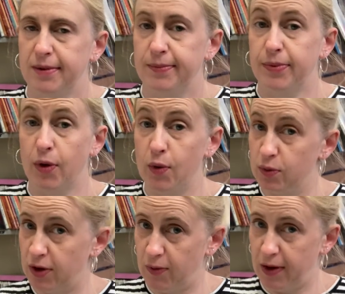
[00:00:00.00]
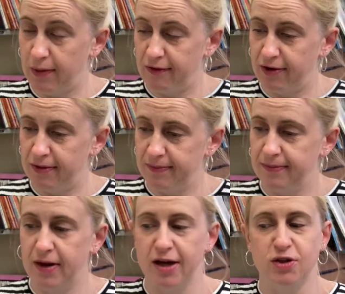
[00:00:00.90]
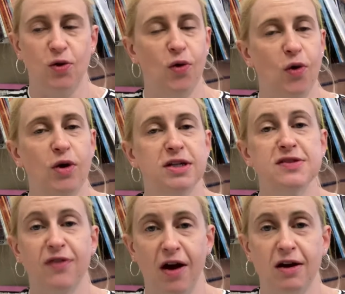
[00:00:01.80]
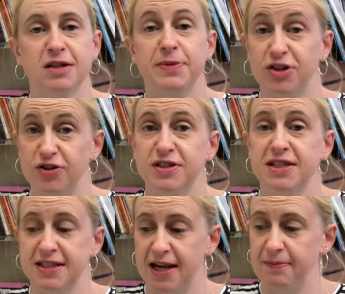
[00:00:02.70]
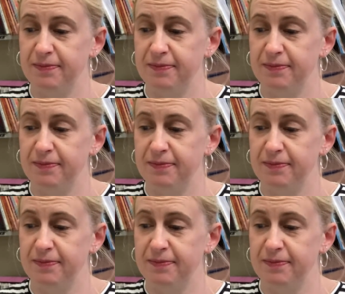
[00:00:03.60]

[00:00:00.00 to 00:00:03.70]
Polo, however, liked all his flock to be just the same.